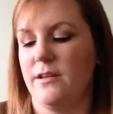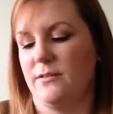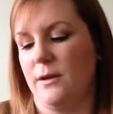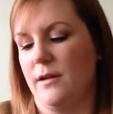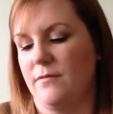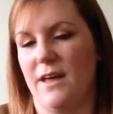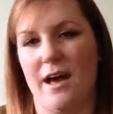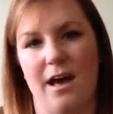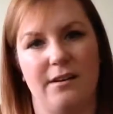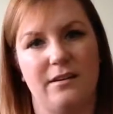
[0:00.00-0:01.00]
So I love
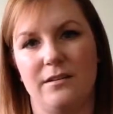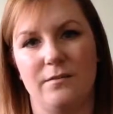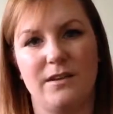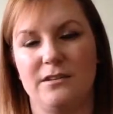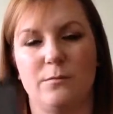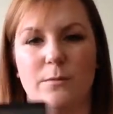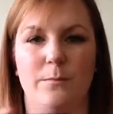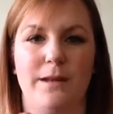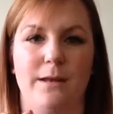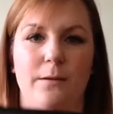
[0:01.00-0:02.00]
that, and this is
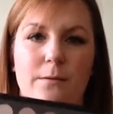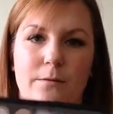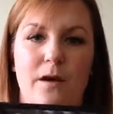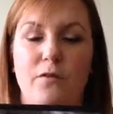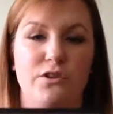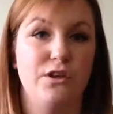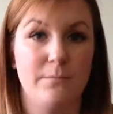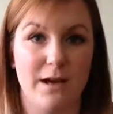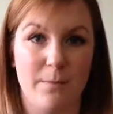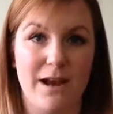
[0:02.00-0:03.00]
probably, I've got 2
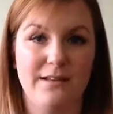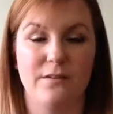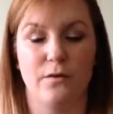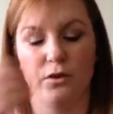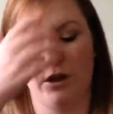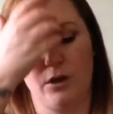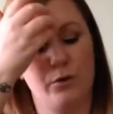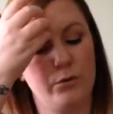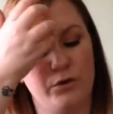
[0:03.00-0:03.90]
MAC palettes. I've got the Cool